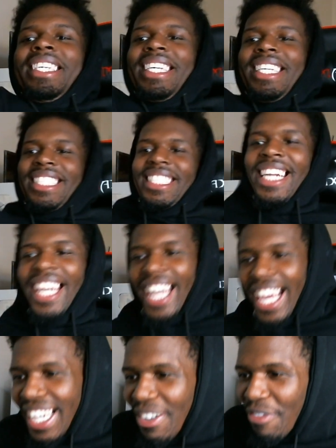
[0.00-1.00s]
she look
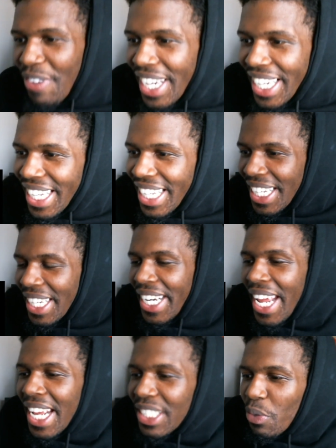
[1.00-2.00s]
like a fucking
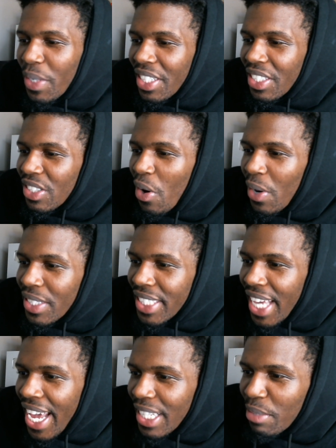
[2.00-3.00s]
Dancing with the Stars
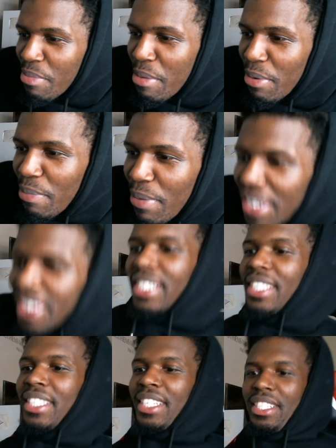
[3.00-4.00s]
cast member, bro.
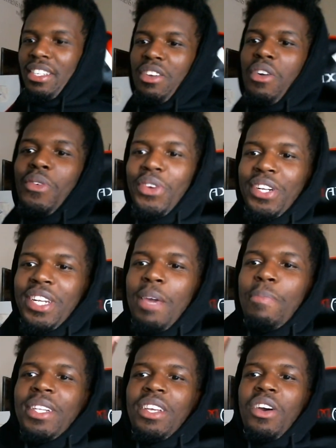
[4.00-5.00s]
She just on her
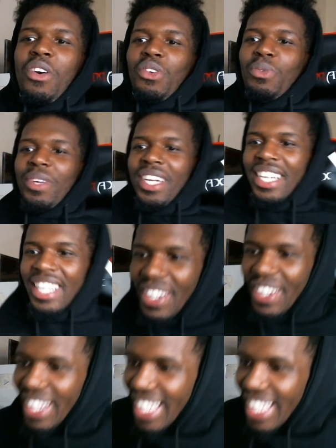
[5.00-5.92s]
tippy toes with it, though.